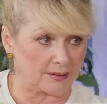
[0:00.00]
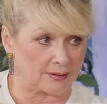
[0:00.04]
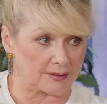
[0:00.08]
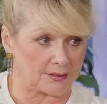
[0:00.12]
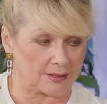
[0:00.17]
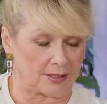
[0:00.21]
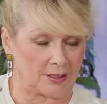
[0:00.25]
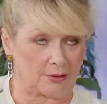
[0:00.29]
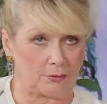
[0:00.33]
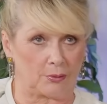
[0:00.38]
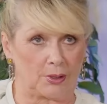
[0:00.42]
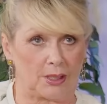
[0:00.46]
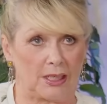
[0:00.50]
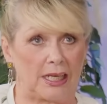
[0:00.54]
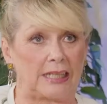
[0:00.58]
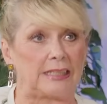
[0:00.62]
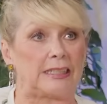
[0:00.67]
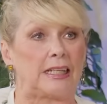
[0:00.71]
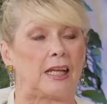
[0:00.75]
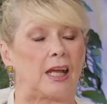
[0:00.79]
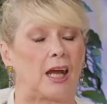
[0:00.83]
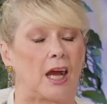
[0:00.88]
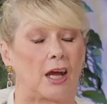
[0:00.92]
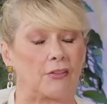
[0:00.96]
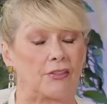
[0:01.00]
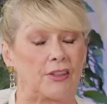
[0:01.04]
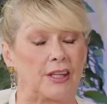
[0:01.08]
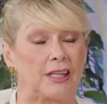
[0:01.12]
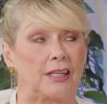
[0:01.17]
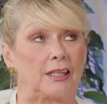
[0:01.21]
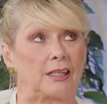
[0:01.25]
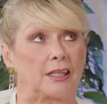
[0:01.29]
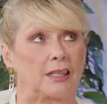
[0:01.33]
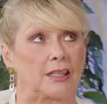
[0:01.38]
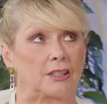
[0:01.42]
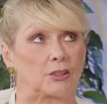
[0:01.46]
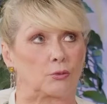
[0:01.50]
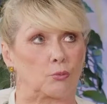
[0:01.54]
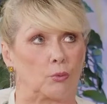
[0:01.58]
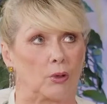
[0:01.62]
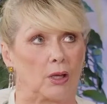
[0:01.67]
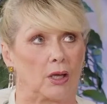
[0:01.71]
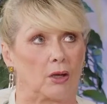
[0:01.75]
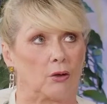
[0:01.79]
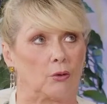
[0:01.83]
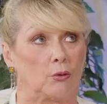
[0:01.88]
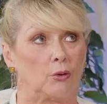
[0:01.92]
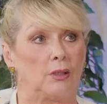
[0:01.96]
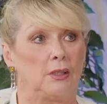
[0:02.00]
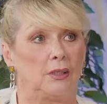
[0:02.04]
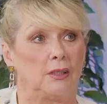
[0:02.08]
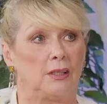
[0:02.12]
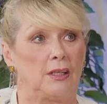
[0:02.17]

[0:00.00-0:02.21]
So, uh, and I think as well,